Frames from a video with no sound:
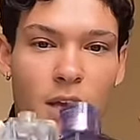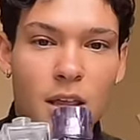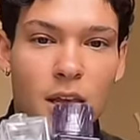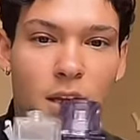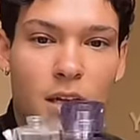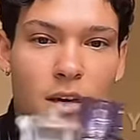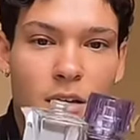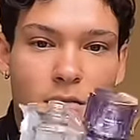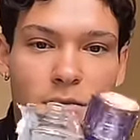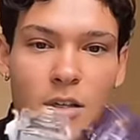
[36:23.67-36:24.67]
And then it
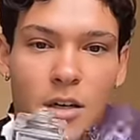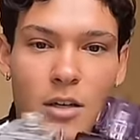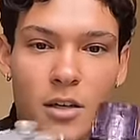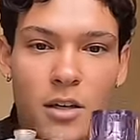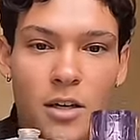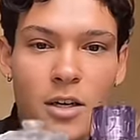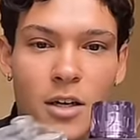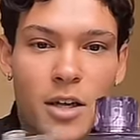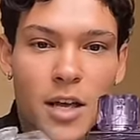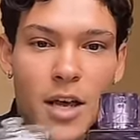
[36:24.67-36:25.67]
got
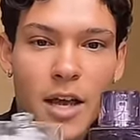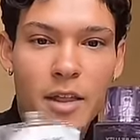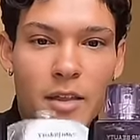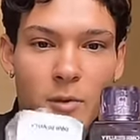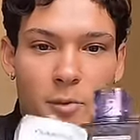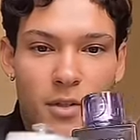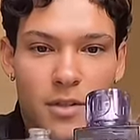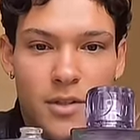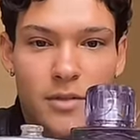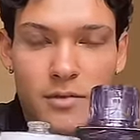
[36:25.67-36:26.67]
colored. And then we
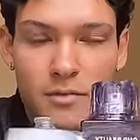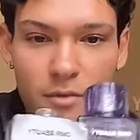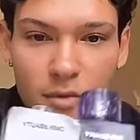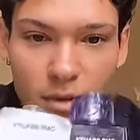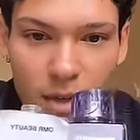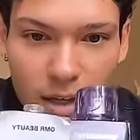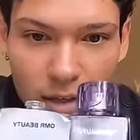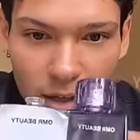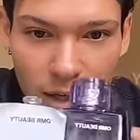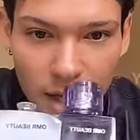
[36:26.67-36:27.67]
put the...
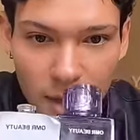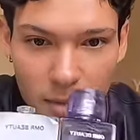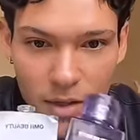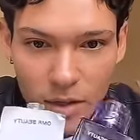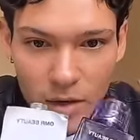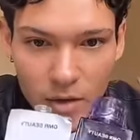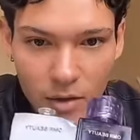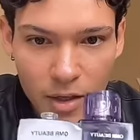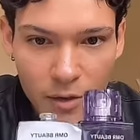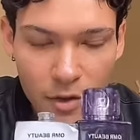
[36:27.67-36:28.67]
Like the name and the
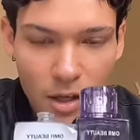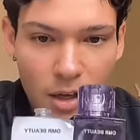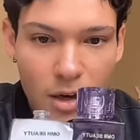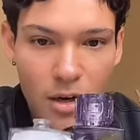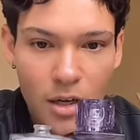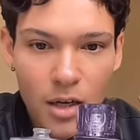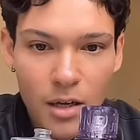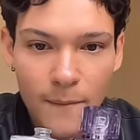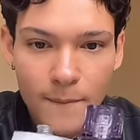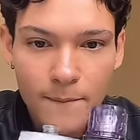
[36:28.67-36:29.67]
logo and everything on
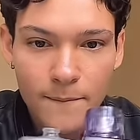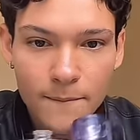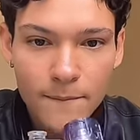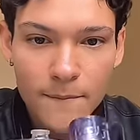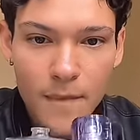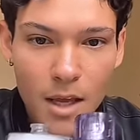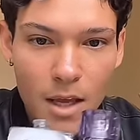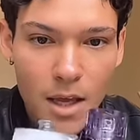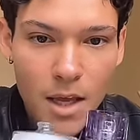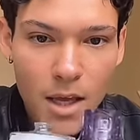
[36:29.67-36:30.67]
it.
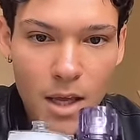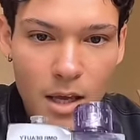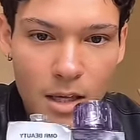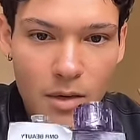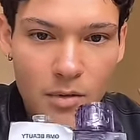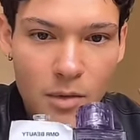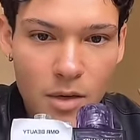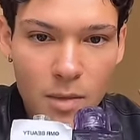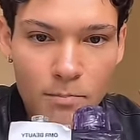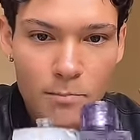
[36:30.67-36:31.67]
And
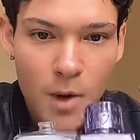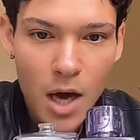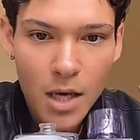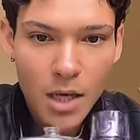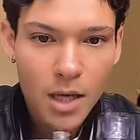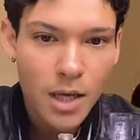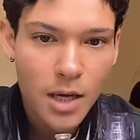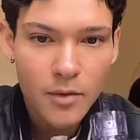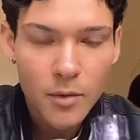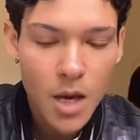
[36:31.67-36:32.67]
everyone bought it
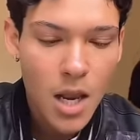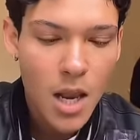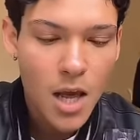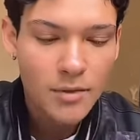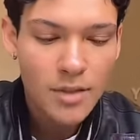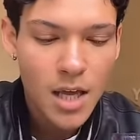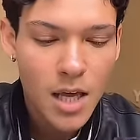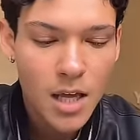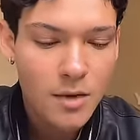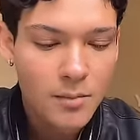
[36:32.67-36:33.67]
and everyone loved
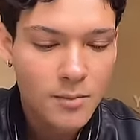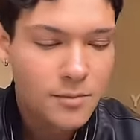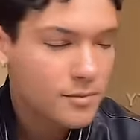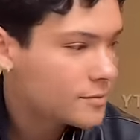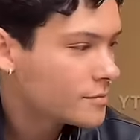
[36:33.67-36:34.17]
it.